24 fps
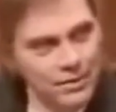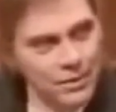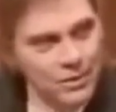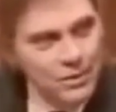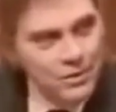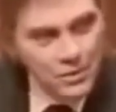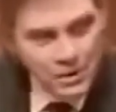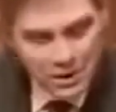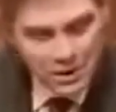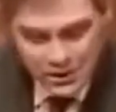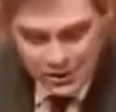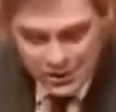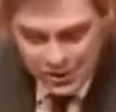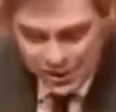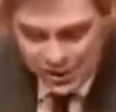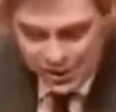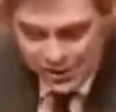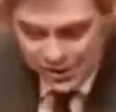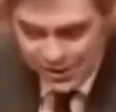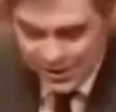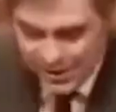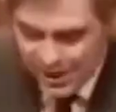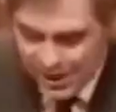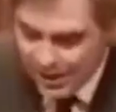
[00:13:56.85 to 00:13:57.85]
to which
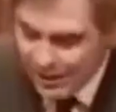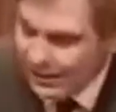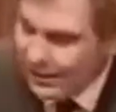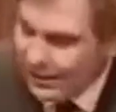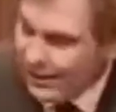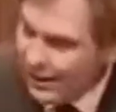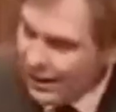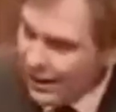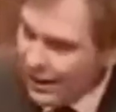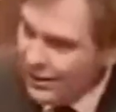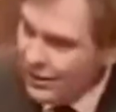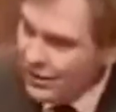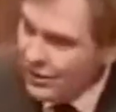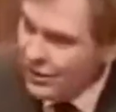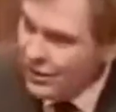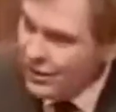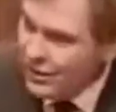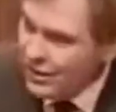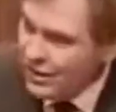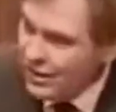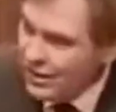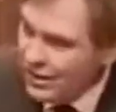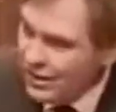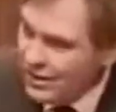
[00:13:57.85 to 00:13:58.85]
this
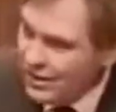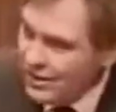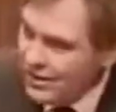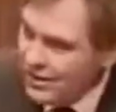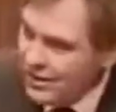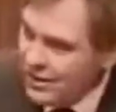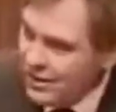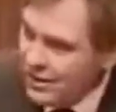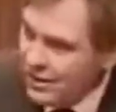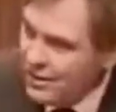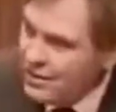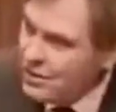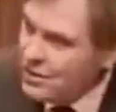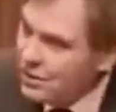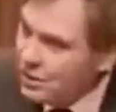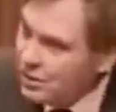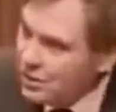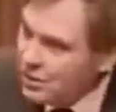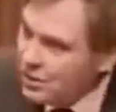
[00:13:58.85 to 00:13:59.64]
technology is a